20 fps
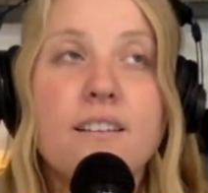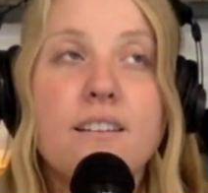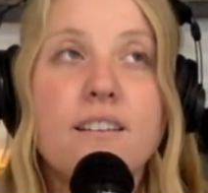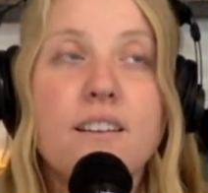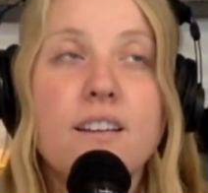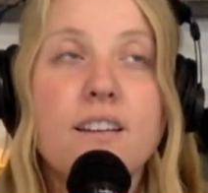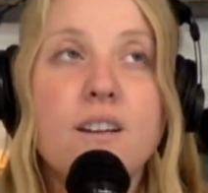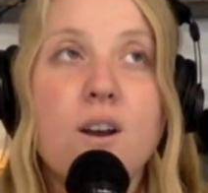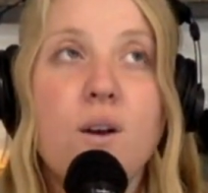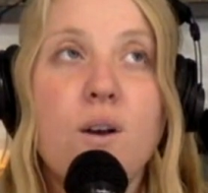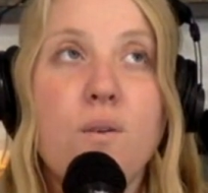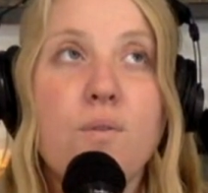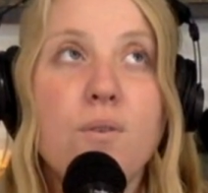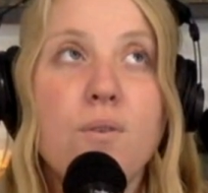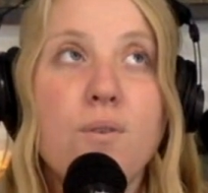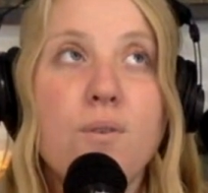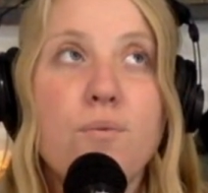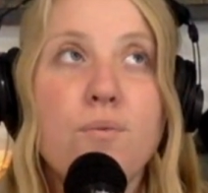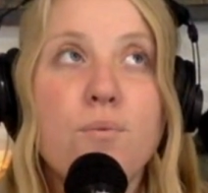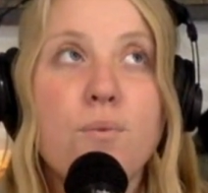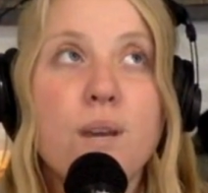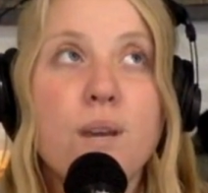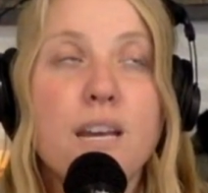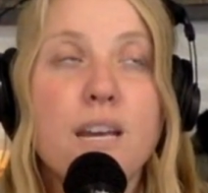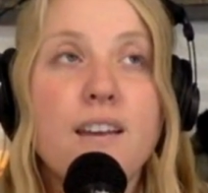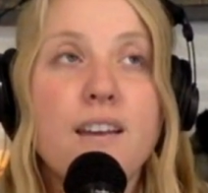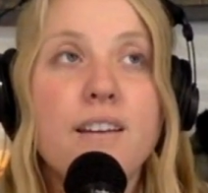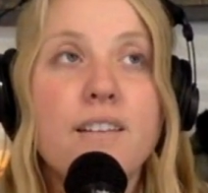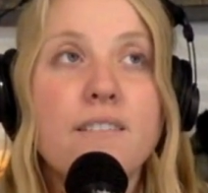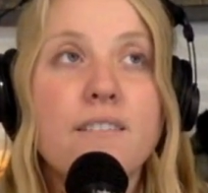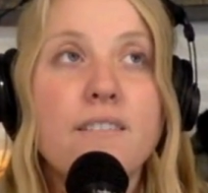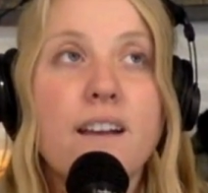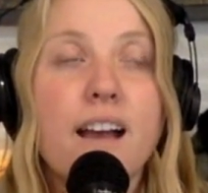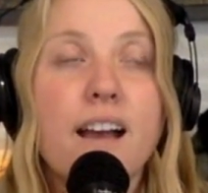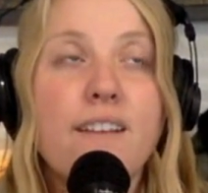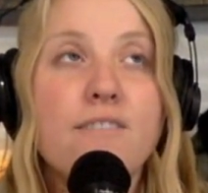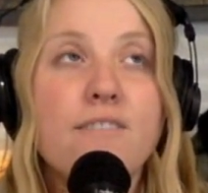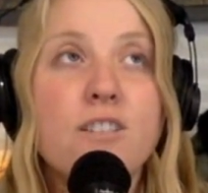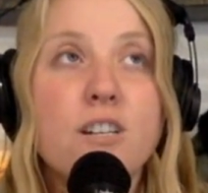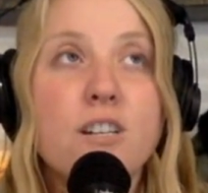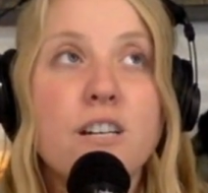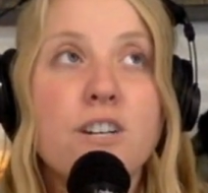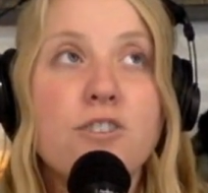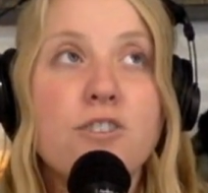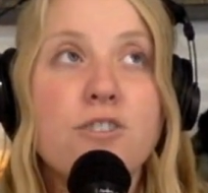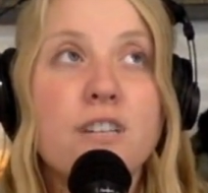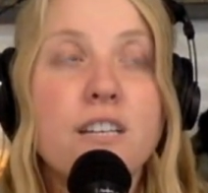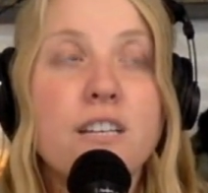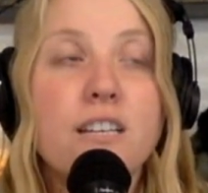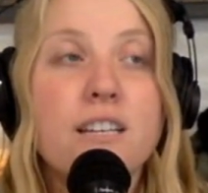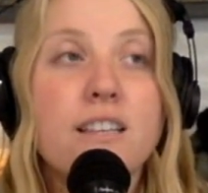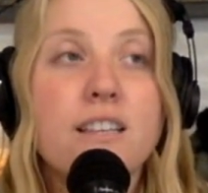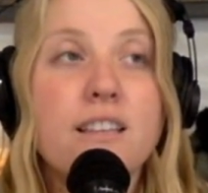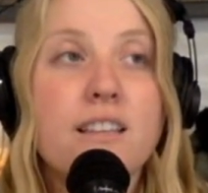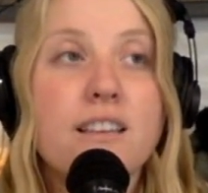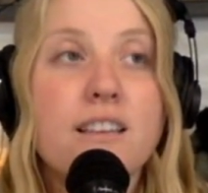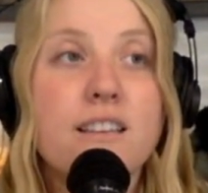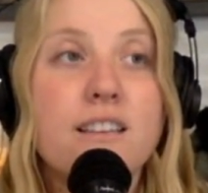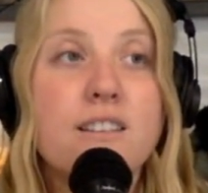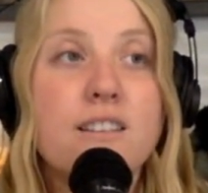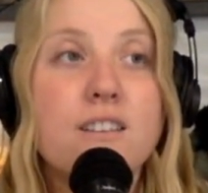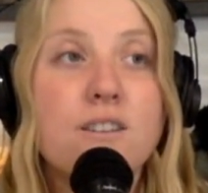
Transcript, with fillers: you know, we have started drinking these